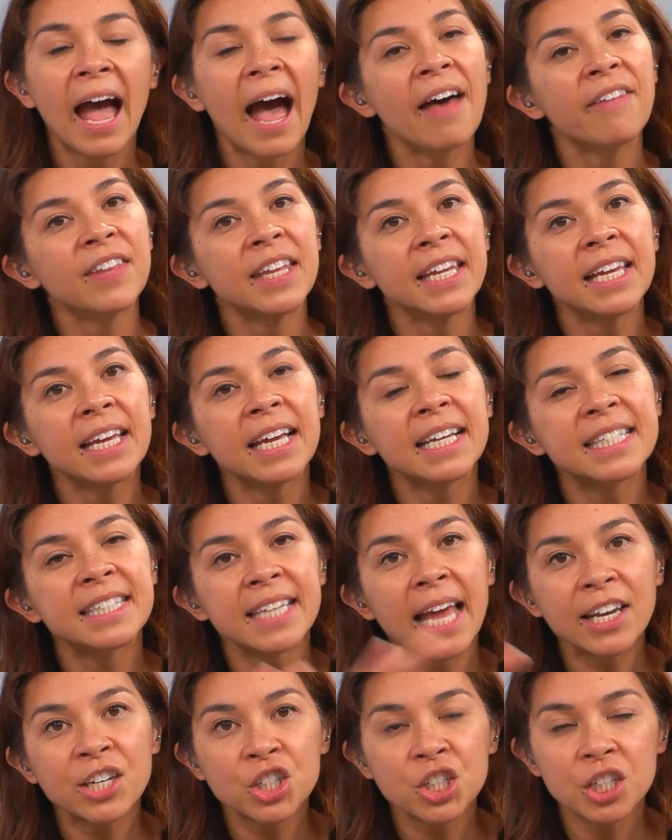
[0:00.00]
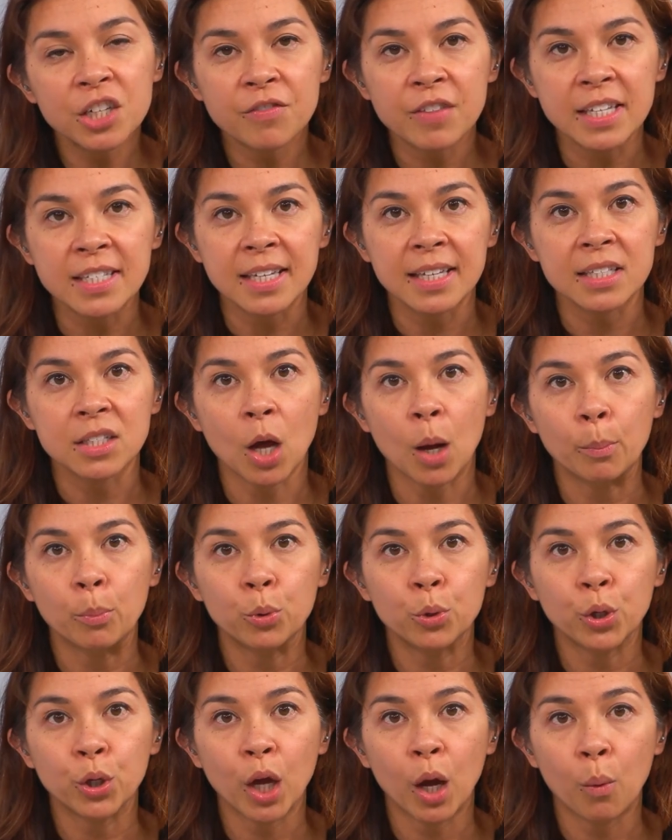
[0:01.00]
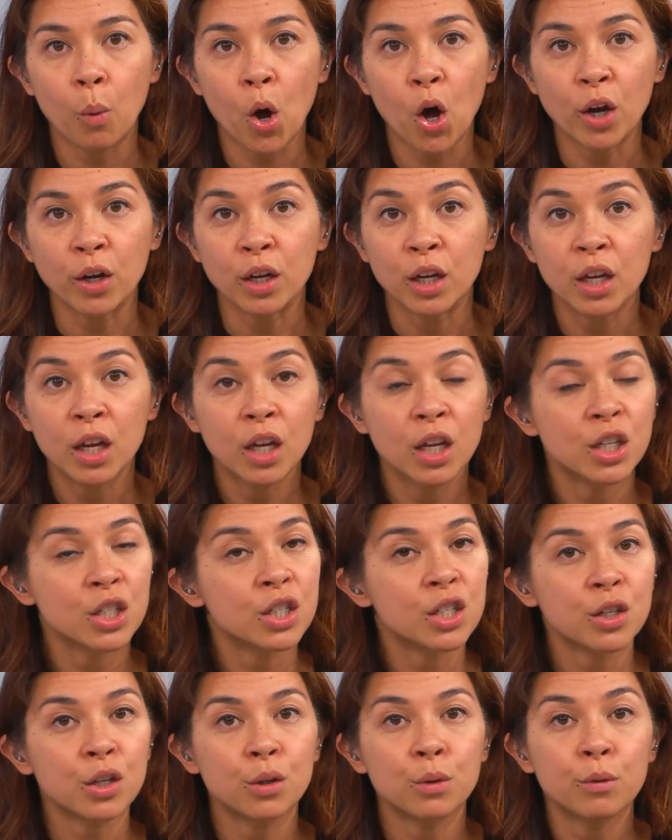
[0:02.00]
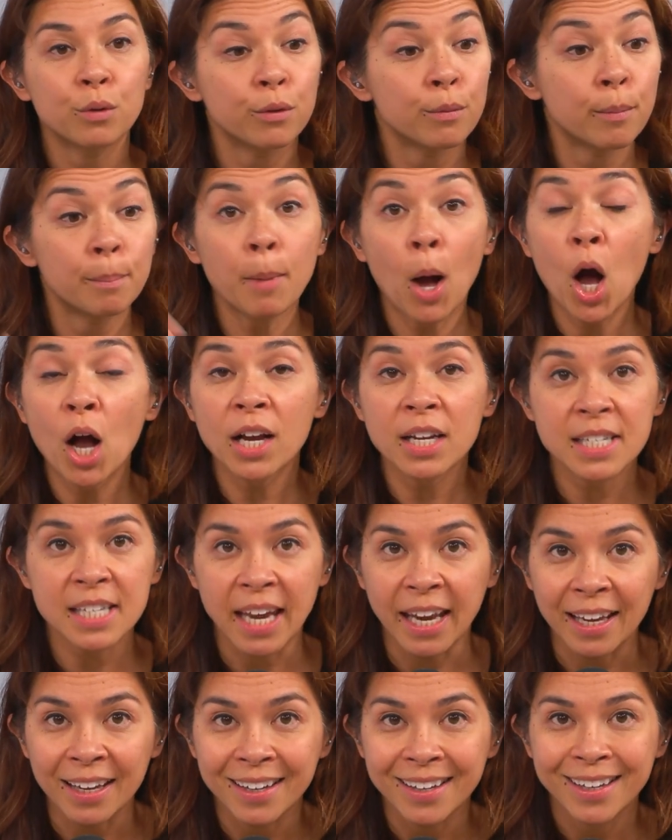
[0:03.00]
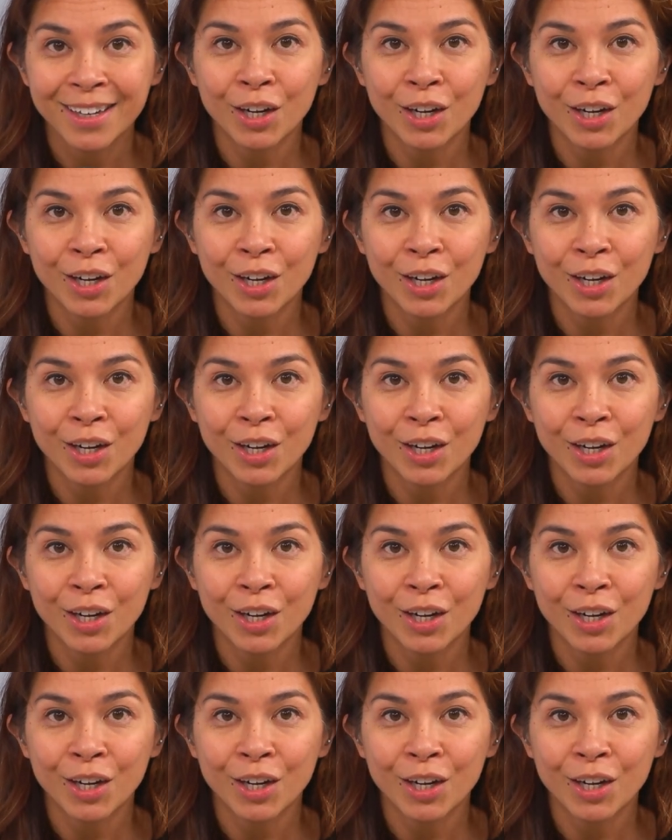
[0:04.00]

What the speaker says: And the extension of this example could go on to marketing,